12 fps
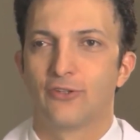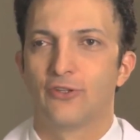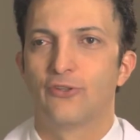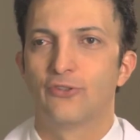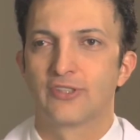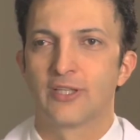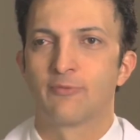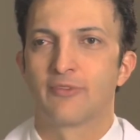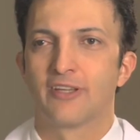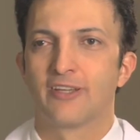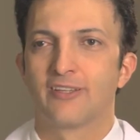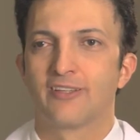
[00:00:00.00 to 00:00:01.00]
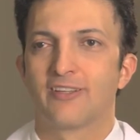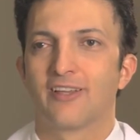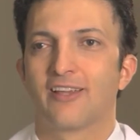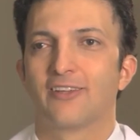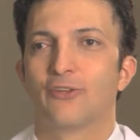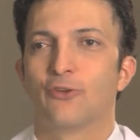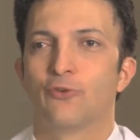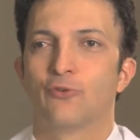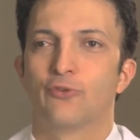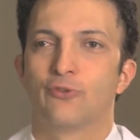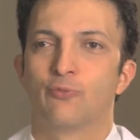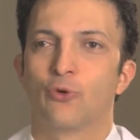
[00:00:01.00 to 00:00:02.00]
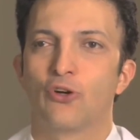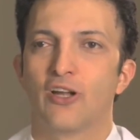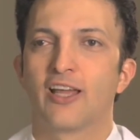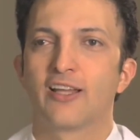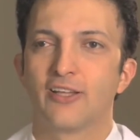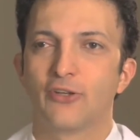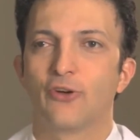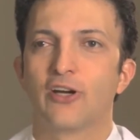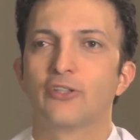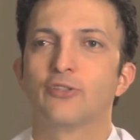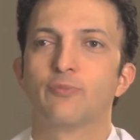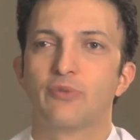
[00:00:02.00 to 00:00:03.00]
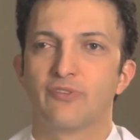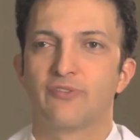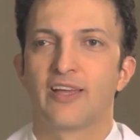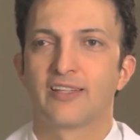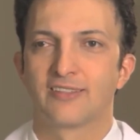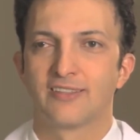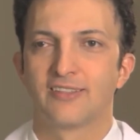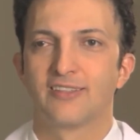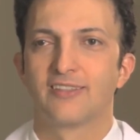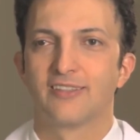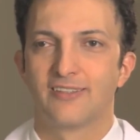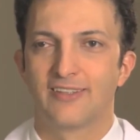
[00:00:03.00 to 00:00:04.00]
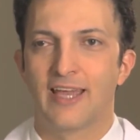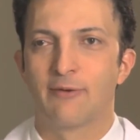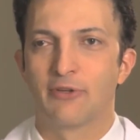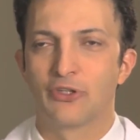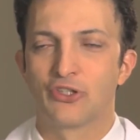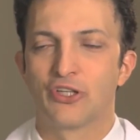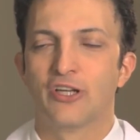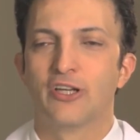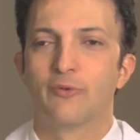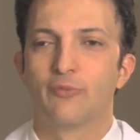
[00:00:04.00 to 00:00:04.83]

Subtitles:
to use something, you're more likely you are to prevent damage.